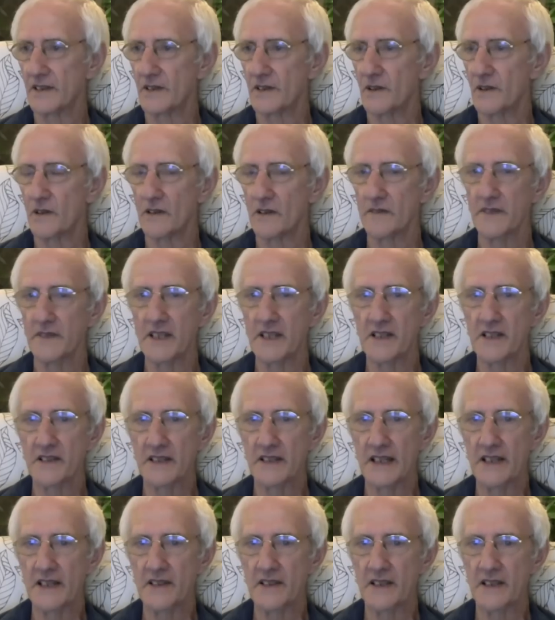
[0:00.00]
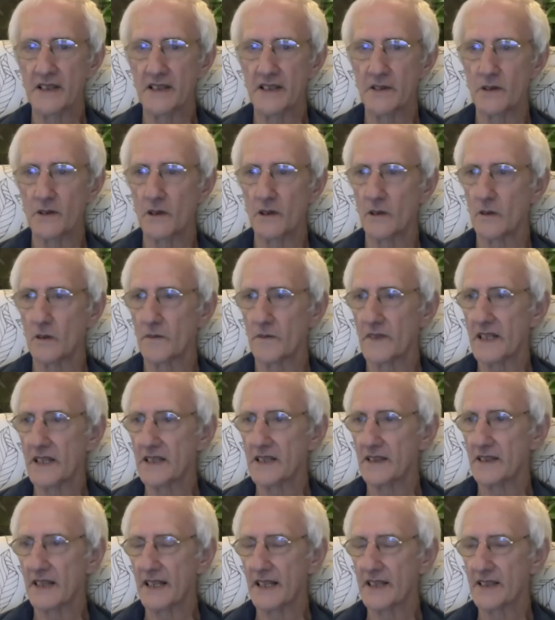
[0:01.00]
all of these teachers and all of
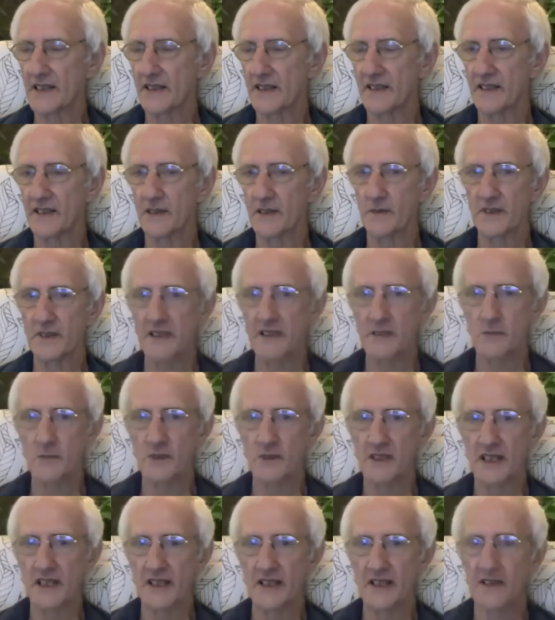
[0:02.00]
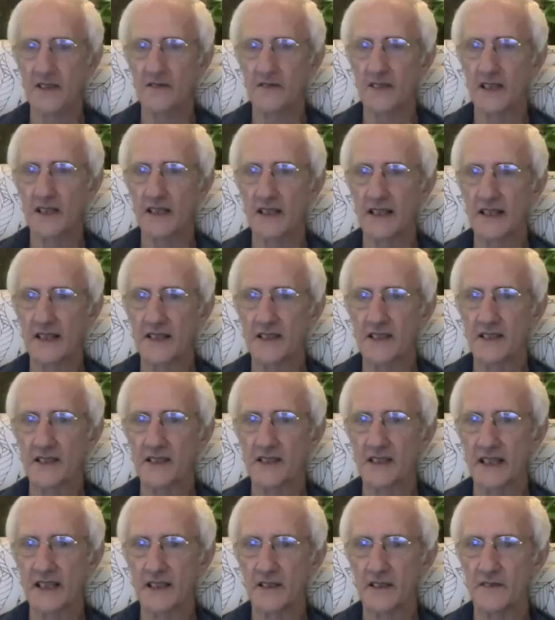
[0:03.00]
these lessons was that he realized the
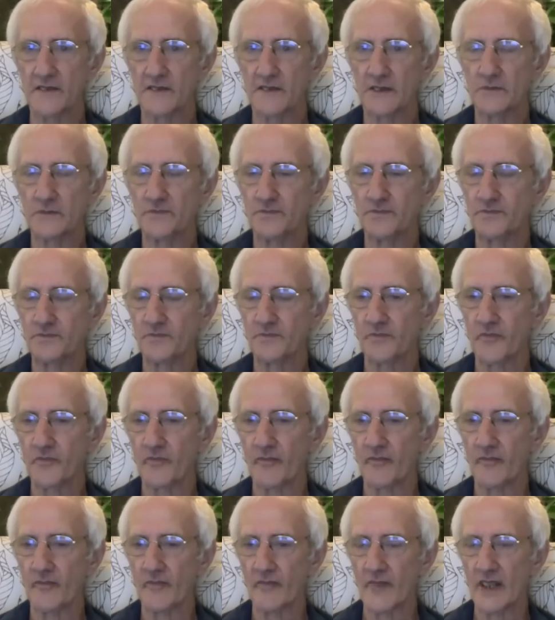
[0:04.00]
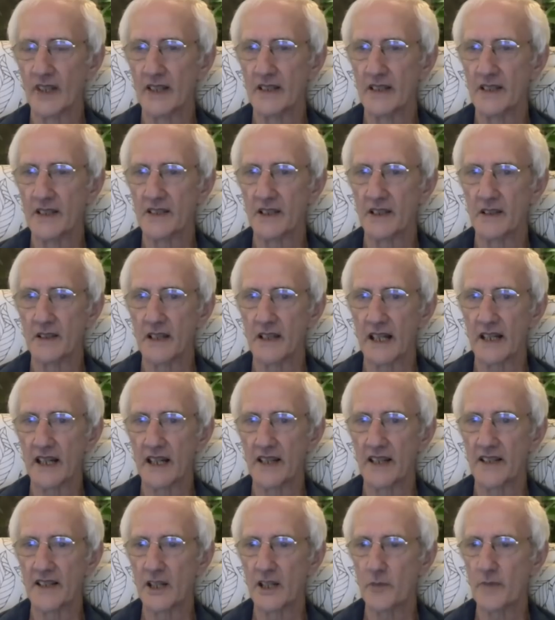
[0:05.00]
self. So
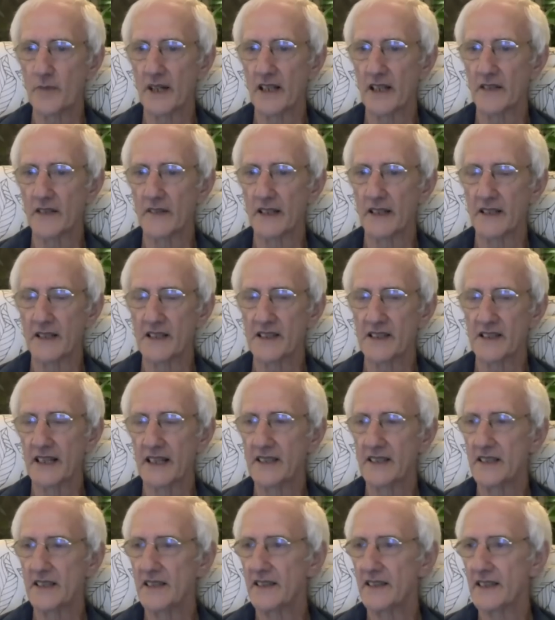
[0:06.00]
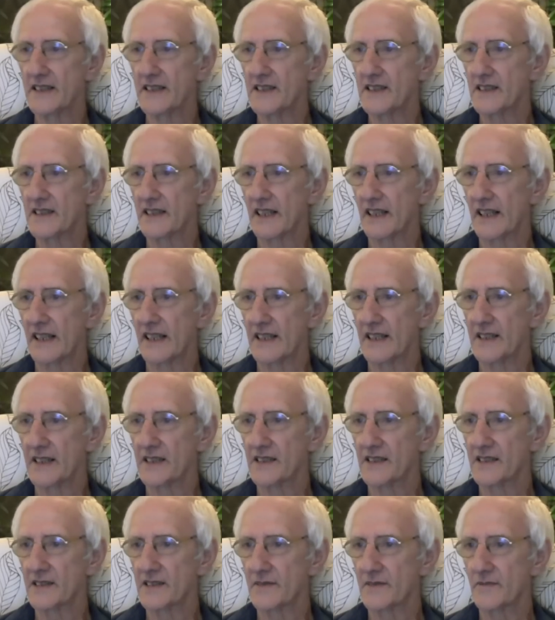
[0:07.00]
I think Bhagavan cited this
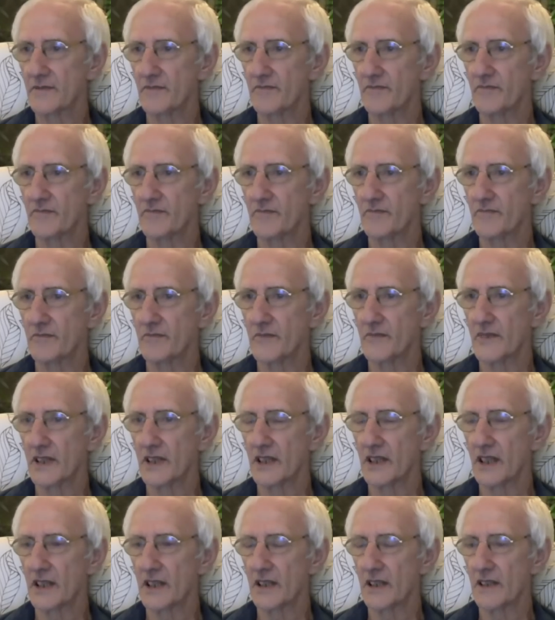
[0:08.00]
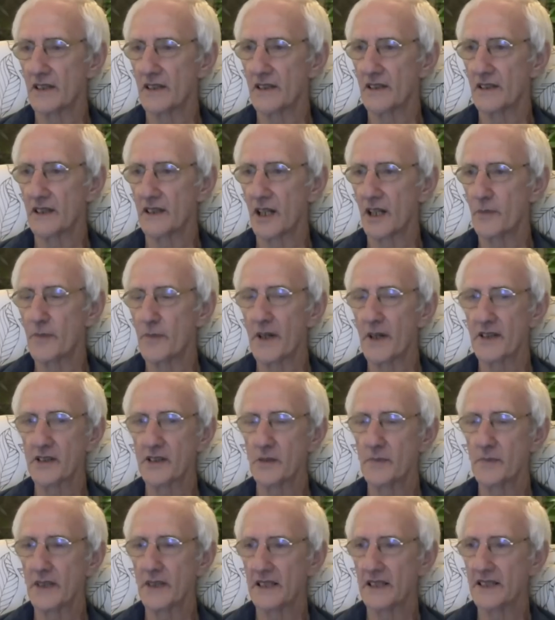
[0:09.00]
as a
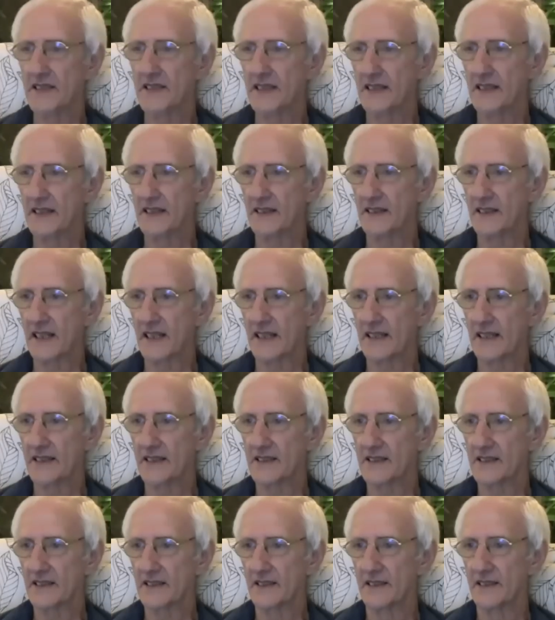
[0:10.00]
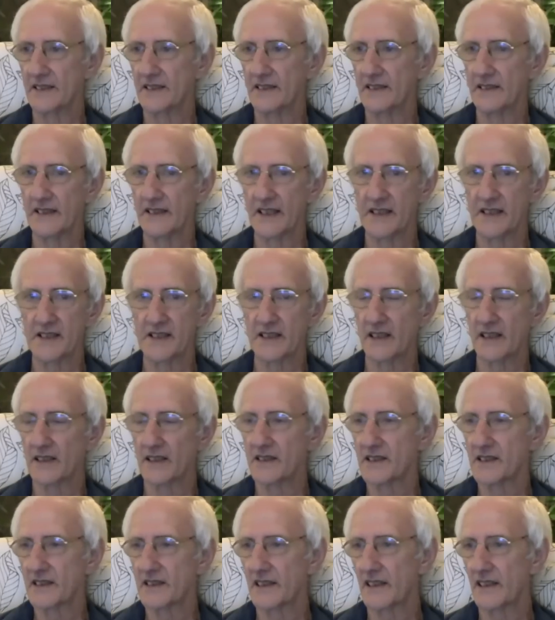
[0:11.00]
possibility that in
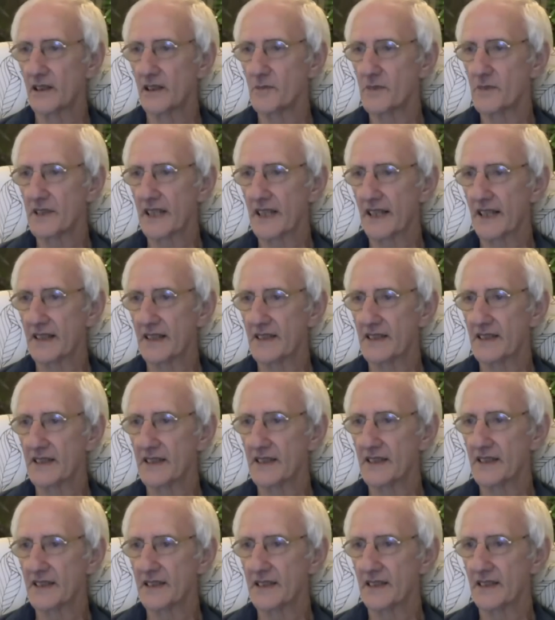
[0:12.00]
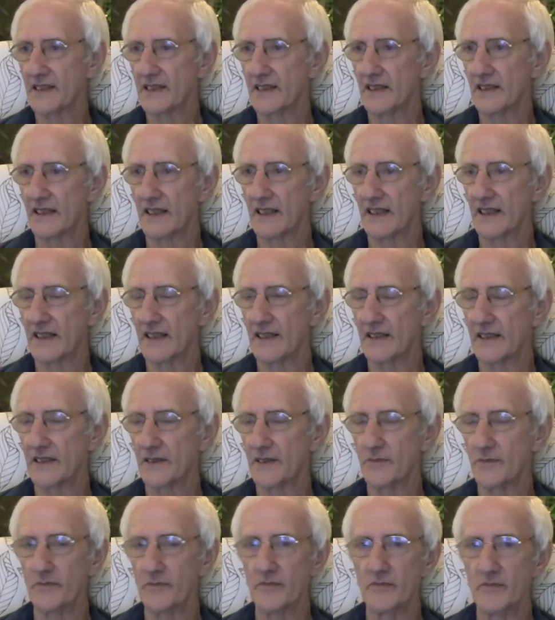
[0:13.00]
certain circumstances,
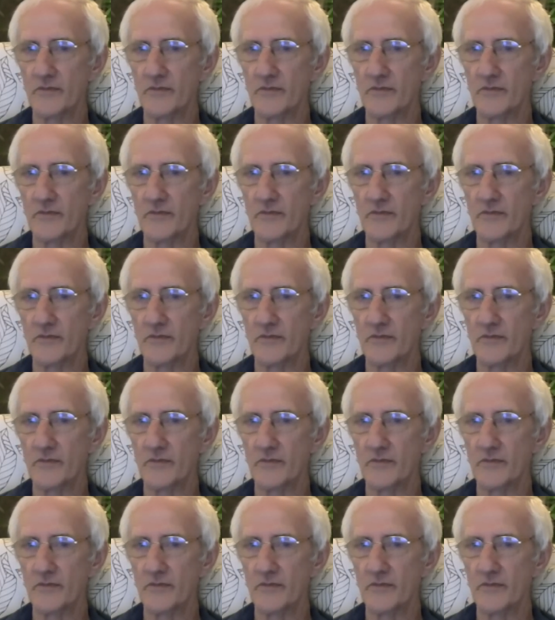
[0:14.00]
a